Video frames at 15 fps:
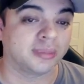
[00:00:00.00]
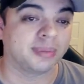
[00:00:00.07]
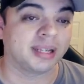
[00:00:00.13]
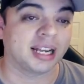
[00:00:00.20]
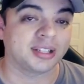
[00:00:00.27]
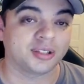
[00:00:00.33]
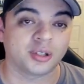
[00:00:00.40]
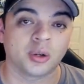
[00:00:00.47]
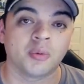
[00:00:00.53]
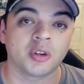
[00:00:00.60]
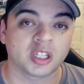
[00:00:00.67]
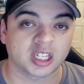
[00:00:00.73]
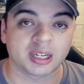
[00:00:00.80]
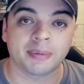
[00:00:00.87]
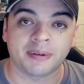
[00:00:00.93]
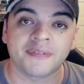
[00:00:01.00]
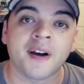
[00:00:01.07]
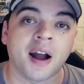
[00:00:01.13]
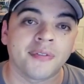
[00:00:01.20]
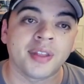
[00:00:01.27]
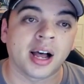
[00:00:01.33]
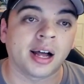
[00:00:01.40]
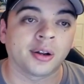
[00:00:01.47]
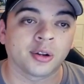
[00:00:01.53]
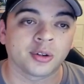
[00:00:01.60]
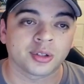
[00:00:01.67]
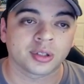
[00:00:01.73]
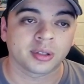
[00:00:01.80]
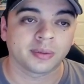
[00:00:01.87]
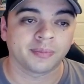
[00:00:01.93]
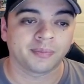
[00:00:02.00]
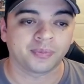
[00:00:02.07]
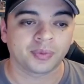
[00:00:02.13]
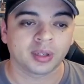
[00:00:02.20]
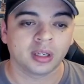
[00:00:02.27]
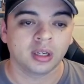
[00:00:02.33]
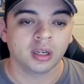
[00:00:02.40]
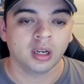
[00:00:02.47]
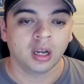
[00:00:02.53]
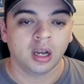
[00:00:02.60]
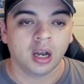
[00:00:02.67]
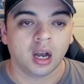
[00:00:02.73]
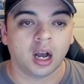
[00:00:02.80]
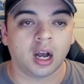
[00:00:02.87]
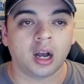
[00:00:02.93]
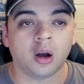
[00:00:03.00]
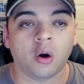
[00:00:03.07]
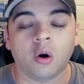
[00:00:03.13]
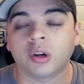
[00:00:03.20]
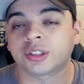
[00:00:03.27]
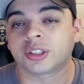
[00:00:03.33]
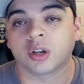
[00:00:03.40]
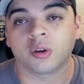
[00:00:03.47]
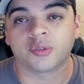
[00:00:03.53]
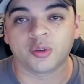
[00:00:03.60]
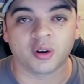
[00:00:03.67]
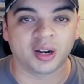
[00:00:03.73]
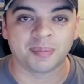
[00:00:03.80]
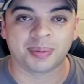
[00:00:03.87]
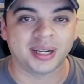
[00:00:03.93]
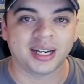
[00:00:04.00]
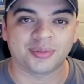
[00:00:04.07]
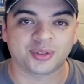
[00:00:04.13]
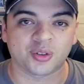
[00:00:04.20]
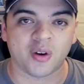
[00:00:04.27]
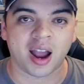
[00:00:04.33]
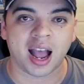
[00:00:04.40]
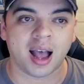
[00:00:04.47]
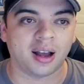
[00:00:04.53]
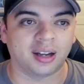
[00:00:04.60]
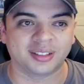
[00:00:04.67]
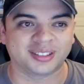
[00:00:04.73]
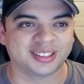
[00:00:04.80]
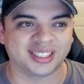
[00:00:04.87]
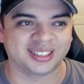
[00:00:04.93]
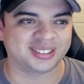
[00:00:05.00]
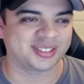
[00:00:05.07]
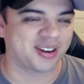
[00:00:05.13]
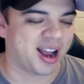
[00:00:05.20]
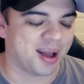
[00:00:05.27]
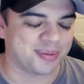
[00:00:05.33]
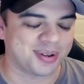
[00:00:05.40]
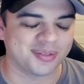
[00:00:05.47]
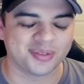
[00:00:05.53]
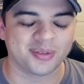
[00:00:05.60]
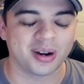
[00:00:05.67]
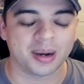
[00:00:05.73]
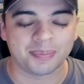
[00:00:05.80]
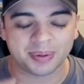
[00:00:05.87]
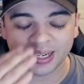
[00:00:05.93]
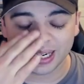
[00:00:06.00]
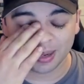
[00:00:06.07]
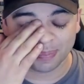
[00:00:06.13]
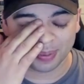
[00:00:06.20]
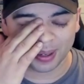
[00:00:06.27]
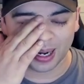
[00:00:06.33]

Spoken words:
to be at soon, which is going to be $5. Also, if you want to beat up scraps, if you want to beat up